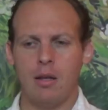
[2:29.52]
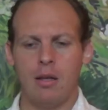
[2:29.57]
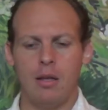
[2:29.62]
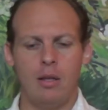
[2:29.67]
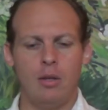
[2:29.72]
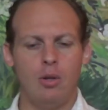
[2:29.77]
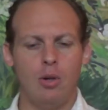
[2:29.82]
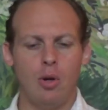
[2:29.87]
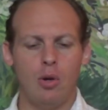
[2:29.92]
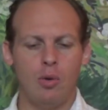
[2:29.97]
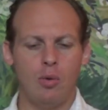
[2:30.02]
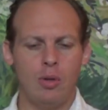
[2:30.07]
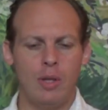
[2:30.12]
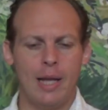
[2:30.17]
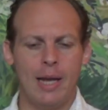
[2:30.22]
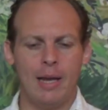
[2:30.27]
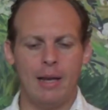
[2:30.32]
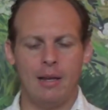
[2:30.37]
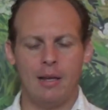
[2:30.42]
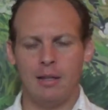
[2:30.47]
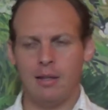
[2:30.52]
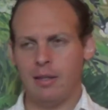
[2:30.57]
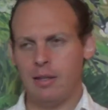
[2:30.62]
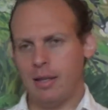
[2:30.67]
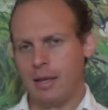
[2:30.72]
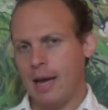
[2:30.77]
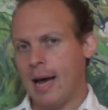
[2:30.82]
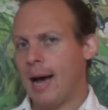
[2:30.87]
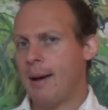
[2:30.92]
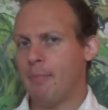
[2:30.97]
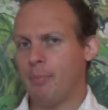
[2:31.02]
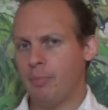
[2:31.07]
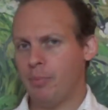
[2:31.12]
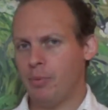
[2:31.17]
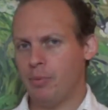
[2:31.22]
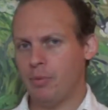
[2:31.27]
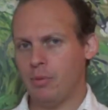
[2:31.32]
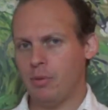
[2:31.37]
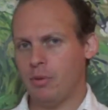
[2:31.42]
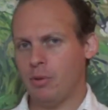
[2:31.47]
like the app
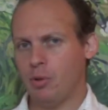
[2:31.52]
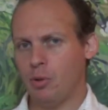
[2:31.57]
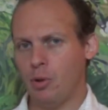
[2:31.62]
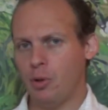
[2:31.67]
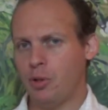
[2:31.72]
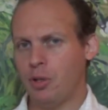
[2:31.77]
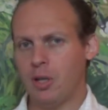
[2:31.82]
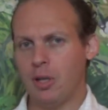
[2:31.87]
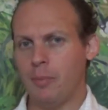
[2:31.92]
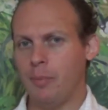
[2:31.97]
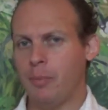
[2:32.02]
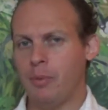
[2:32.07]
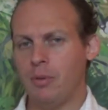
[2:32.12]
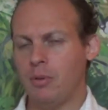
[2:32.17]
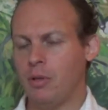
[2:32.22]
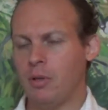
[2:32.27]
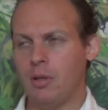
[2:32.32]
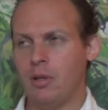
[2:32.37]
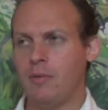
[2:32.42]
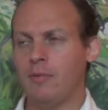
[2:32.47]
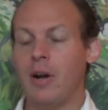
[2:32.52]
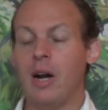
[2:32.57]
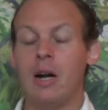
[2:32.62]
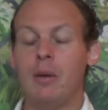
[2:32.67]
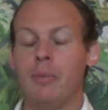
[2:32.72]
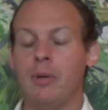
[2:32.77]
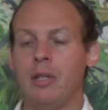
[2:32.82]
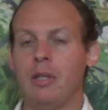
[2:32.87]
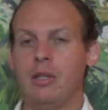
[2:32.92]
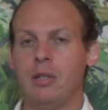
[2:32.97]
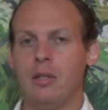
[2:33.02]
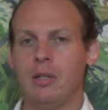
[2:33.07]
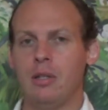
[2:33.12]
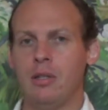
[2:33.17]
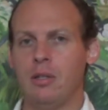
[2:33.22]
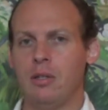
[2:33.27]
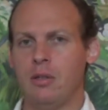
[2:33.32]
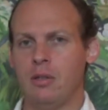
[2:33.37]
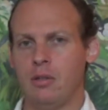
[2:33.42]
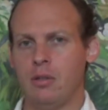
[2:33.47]
search environment
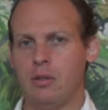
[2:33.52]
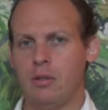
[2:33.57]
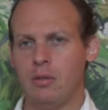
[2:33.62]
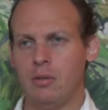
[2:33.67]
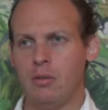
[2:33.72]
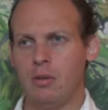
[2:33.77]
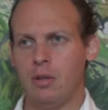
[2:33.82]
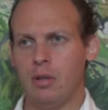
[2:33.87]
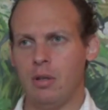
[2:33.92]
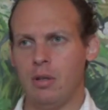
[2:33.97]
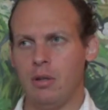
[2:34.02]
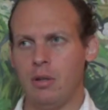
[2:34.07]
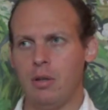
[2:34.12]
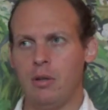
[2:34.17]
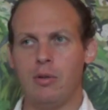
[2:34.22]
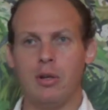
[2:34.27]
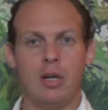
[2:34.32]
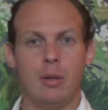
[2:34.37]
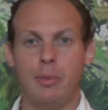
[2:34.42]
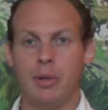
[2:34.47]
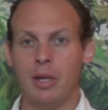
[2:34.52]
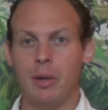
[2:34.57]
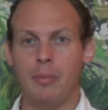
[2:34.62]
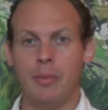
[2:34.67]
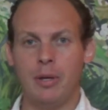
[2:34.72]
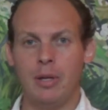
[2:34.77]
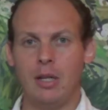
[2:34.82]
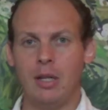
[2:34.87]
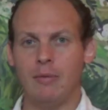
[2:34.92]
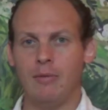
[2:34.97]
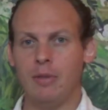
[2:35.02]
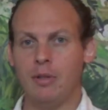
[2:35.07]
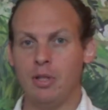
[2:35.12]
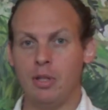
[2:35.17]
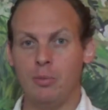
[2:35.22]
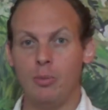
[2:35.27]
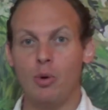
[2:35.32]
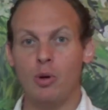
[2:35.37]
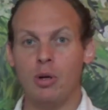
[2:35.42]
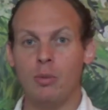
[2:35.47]
is incredibly competitive, and
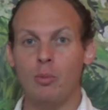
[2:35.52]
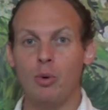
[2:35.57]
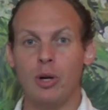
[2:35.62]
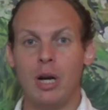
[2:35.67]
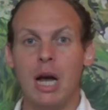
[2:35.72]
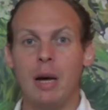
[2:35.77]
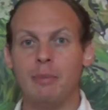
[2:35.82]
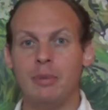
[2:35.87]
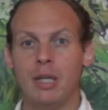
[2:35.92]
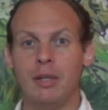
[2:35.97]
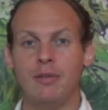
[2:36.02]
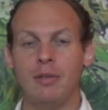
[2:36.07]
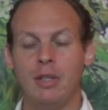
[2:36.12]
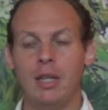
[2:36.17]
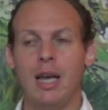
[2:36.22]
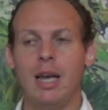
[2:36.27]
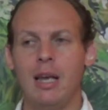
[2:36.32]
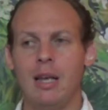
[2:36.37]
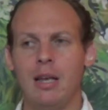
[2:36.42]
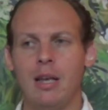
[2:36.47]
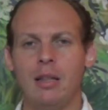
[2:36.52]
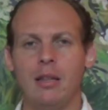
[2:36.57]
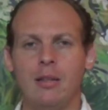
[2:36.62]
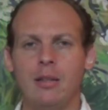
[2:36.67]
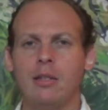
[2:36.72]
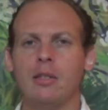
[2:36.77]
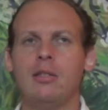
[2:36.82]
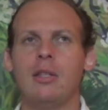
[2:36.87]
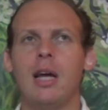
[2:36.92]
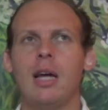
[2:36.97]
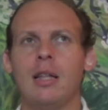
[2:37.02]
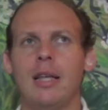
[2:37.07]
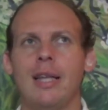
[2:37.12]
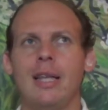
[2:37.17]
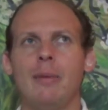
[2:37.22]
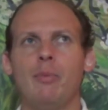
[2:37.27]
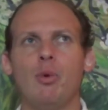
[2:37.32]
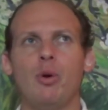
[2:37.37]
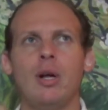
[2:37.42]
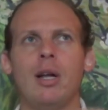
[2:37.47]
there's more and more apps every day, and there's not
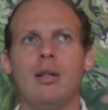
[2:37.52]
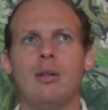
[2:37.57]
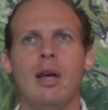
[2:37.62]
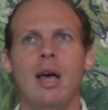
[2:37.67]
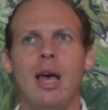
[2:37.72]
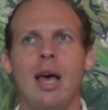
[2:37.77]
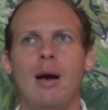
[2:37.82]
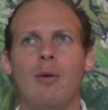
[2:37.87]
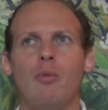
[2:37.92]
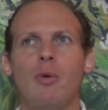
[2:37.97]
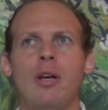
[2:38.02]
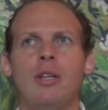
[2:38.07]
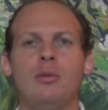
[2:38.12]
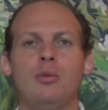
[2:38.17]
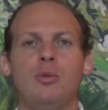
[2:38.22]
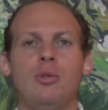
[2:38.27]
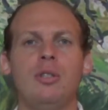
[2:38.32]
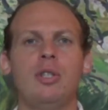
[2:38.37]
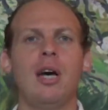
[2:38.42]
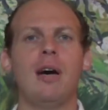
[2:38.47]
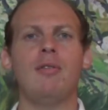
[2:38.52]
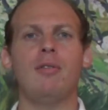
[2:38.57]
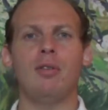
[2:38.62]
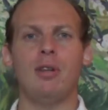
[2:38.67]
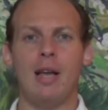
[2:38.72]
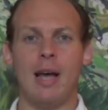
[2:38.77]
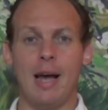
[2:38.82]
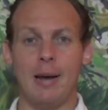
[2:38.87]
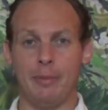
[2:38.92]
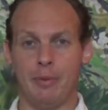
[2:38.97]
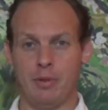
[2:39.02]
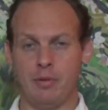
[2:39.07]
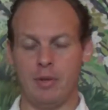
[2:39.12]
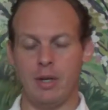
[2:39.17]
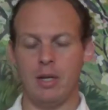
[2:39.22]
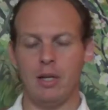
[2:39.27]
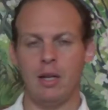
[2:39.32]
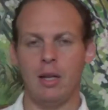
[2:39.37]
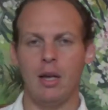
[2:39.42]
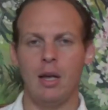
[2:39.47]
any more ways to discover the apps,
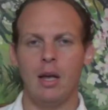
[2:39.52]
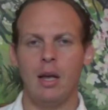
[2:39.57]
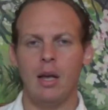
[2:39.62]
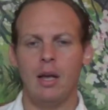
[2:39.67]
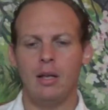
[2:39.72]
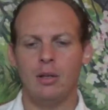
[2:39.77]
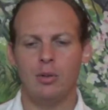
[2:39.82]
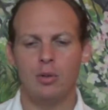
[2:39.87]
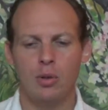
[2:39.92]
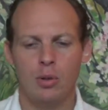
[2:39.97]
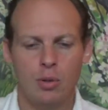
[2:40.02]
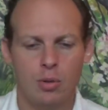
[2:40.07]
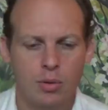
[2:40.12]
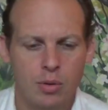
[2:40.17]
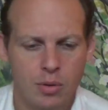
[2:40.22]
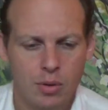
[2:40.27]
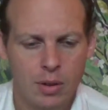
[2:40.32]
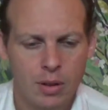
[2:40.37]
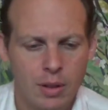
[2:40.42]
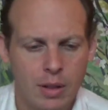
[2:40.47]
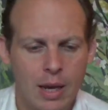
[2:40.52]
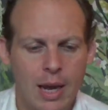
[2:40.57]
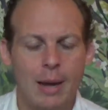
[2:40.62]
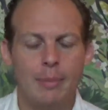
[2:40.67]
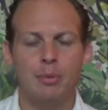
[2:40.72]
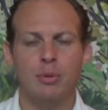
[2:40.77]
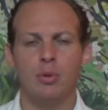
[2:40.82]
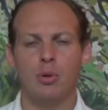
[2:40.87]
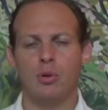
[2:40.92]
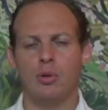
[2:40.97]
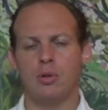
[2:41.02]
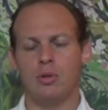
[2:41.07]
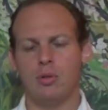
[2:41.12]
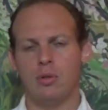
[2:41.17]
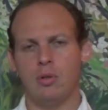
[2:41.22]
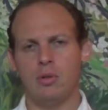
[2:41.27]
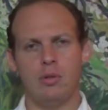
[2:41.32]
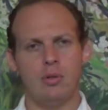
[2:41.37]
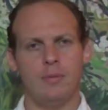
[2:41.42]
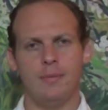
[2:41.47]
right? So the app
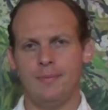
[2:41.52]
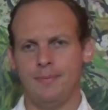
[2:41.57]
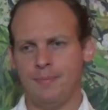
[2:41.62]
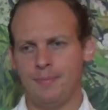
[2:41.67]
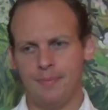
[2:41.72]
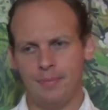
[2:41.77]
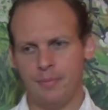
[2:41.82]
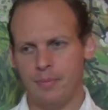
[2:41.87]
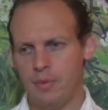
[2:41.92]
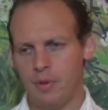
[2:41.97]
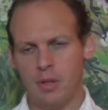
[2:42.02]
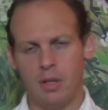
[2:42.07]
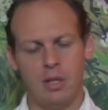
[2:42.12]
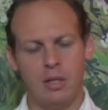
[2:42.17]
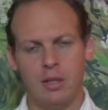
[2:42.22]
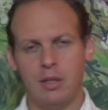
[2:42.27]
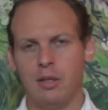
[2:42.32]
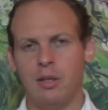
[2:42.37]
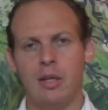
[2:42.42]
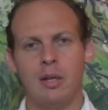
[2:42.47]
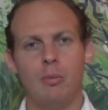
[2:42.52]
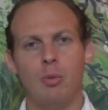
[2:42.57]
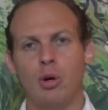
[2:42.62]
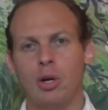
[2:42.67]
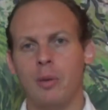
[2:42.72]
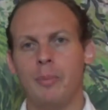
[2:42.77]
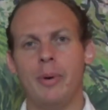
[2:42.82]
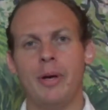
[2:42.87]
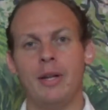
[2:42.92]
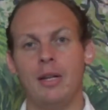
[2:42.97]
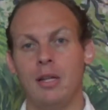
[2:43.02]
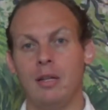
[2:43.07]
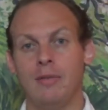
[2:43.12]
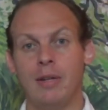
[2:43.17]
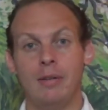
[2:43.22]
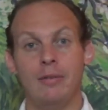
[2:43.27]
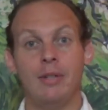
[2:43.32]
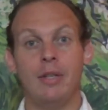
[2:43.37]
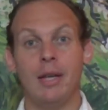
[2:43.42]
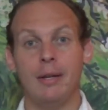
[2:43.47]
stores, they're more competitive
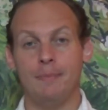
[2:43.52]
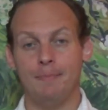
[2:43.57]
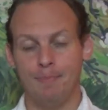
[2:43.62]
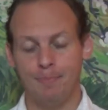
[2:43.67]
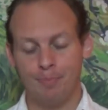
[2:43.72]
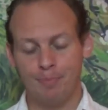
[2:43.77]
every day.